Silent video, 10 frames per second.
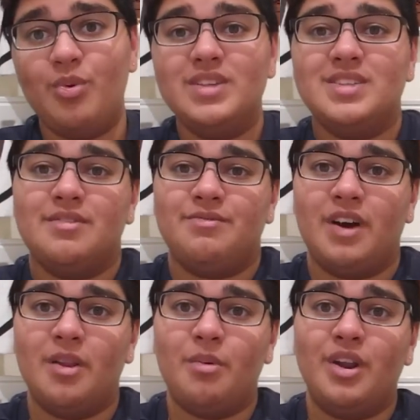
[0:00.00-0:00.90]
we see
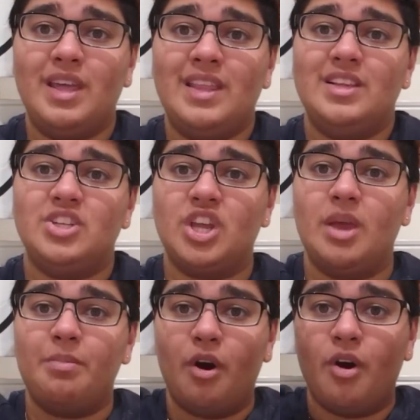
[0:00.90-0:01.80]
Philemon in the
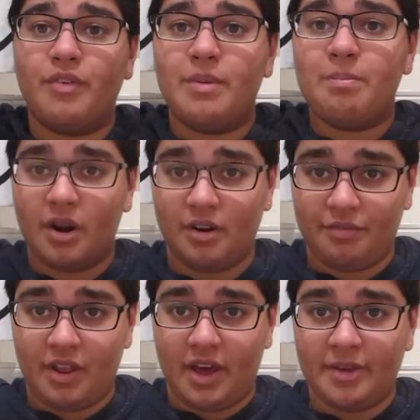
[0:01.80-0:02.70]
shape of a
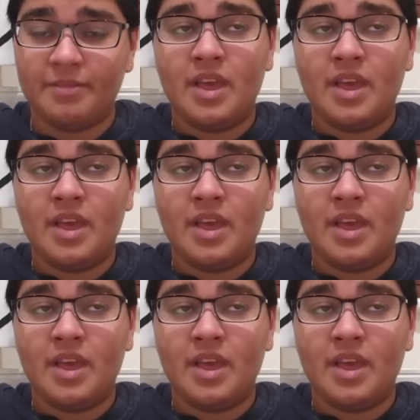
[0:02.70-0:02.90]
butterfly.